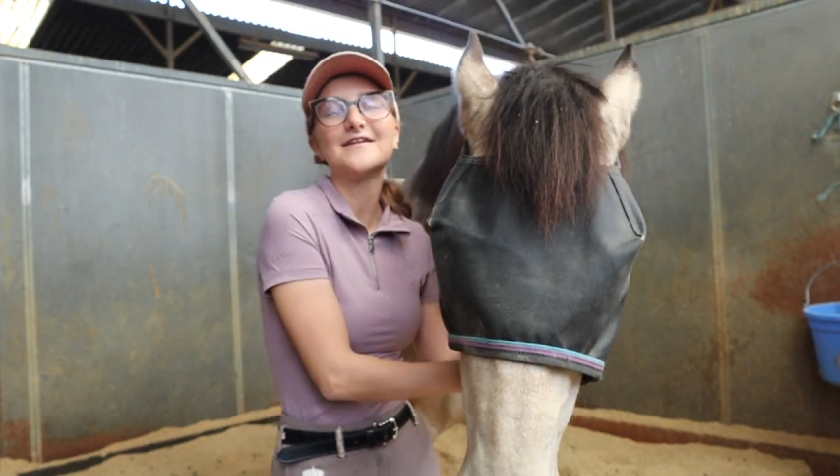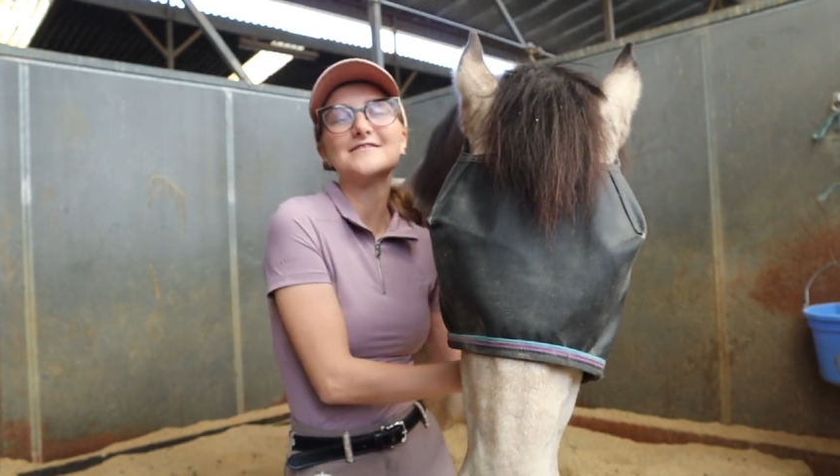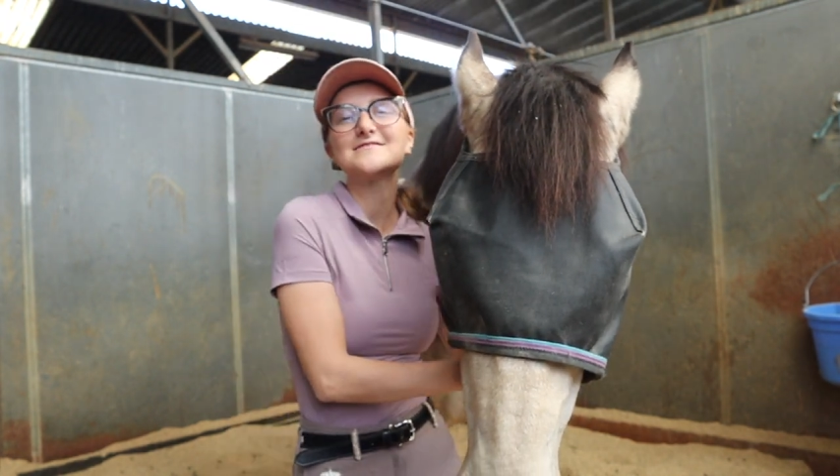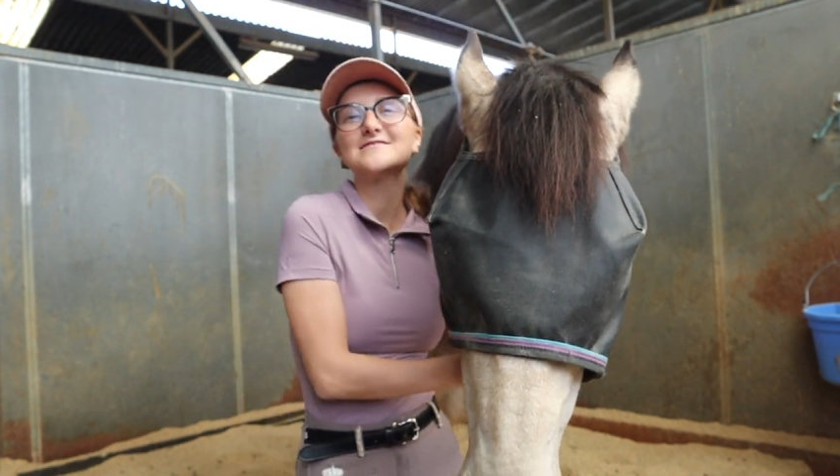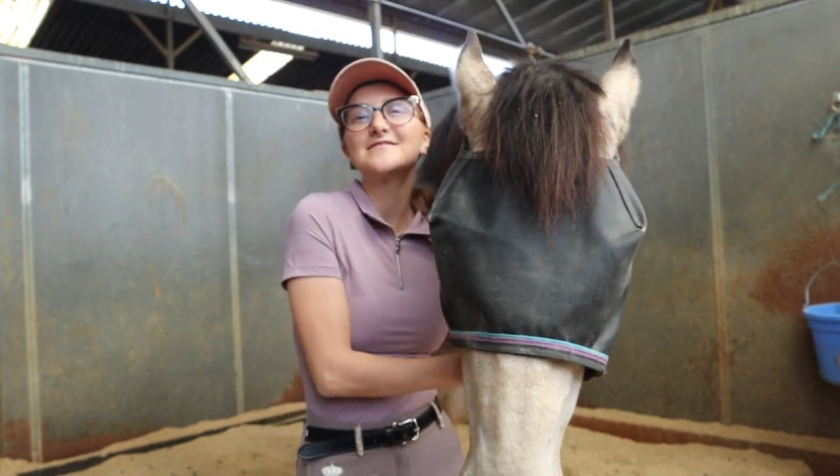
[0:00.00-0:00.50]

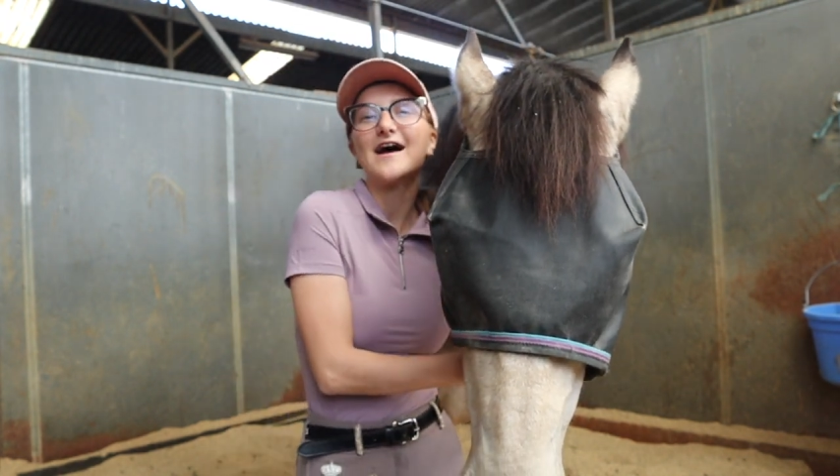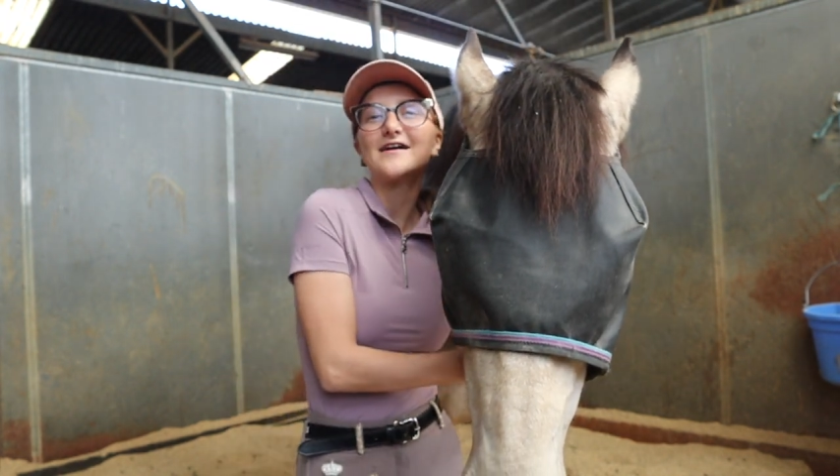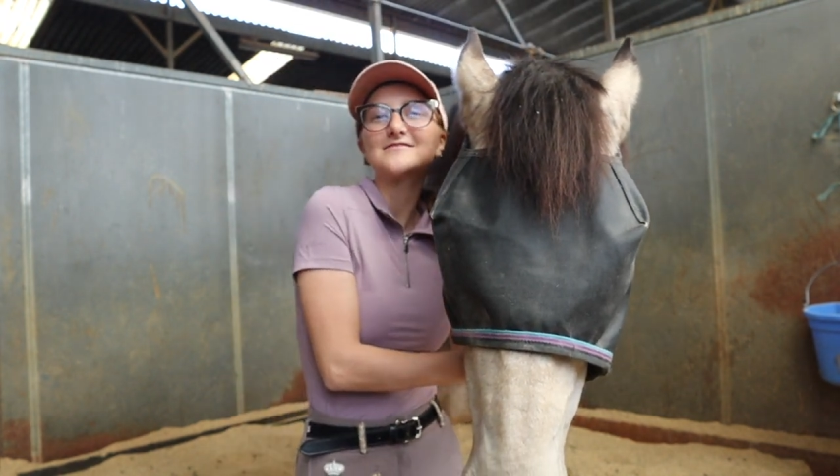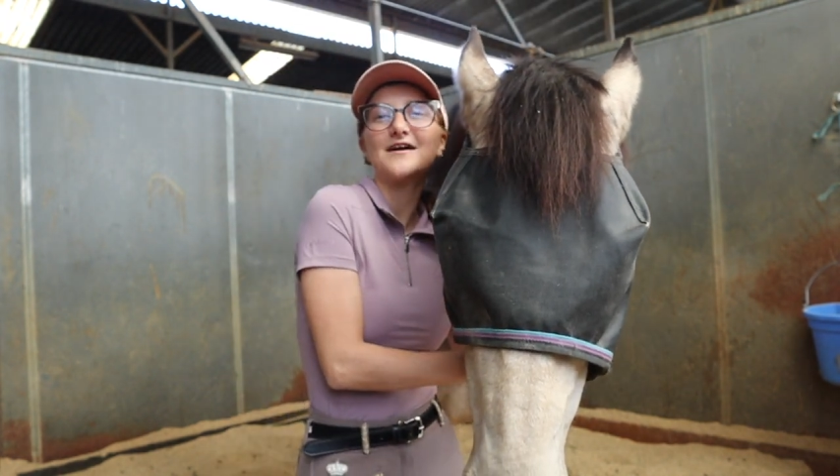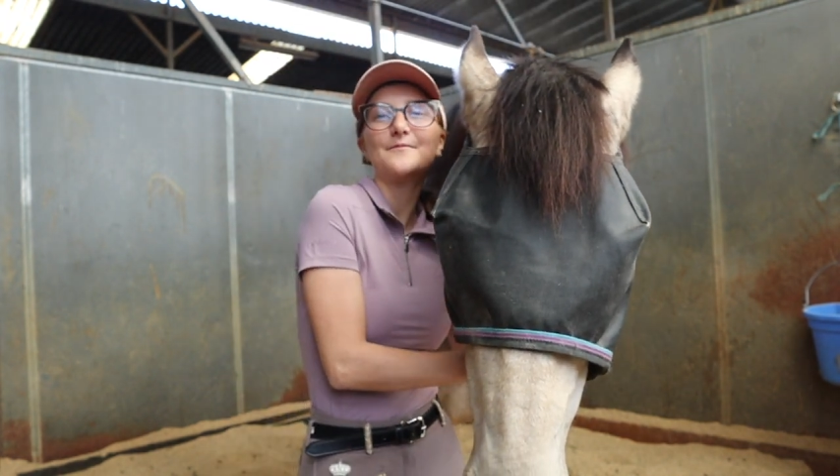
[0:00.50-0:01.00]
nice and
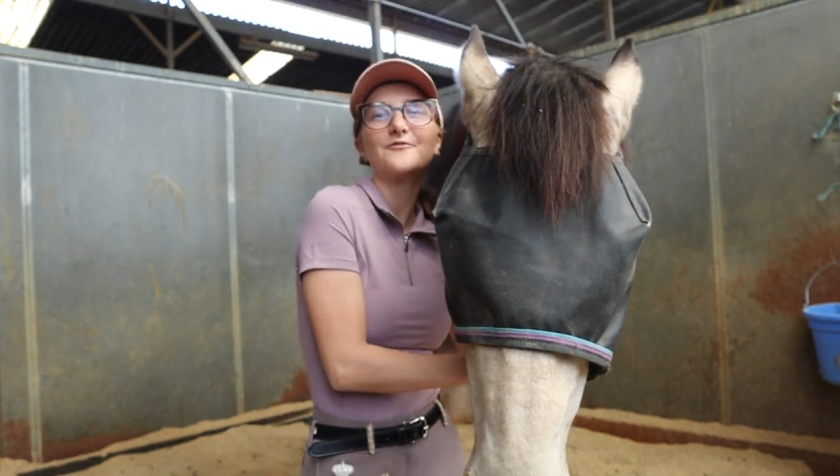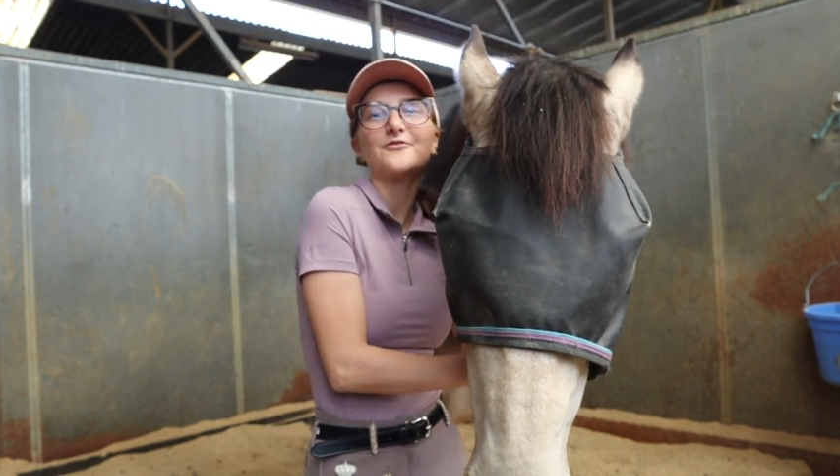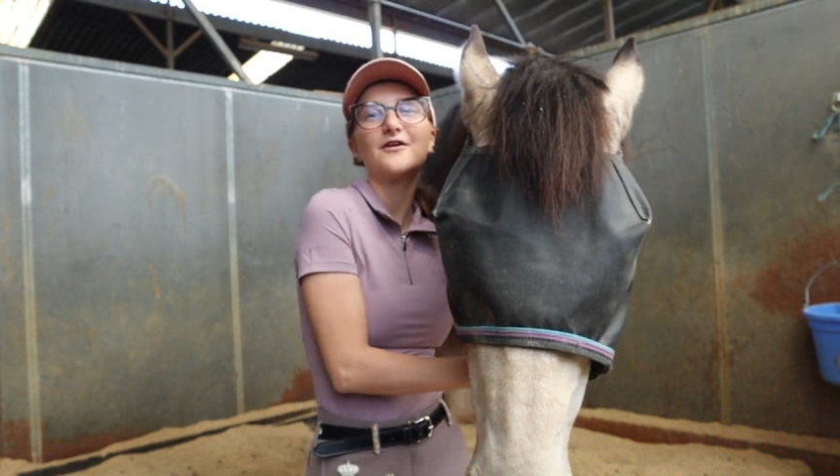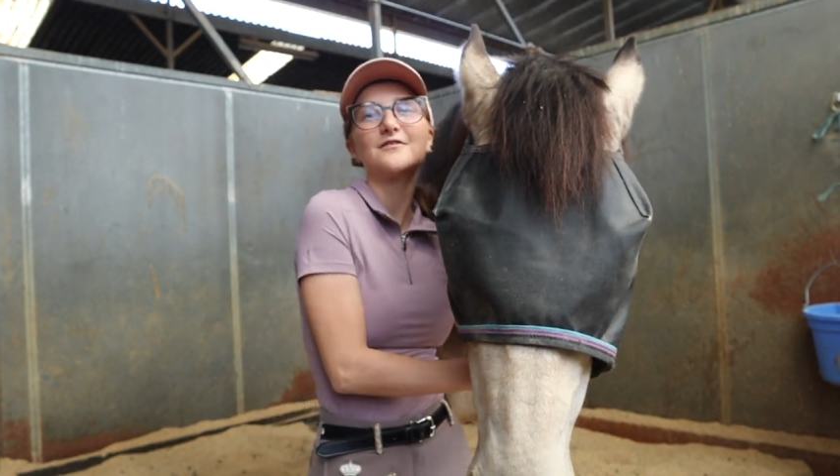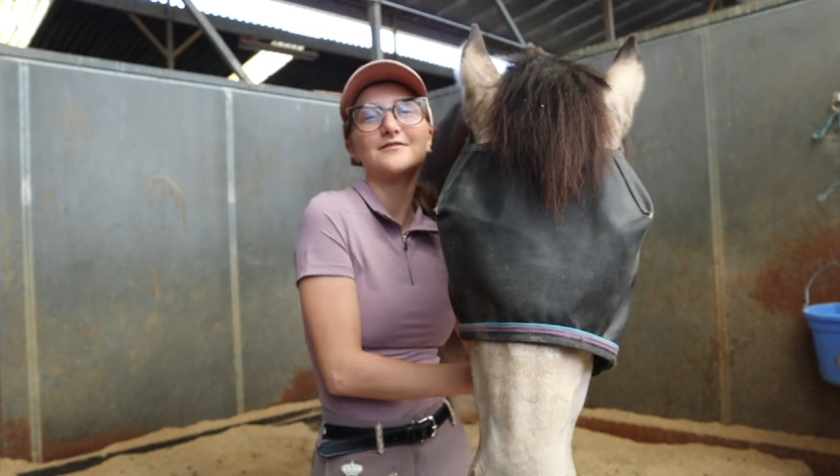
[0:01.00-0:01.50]
tacked up for our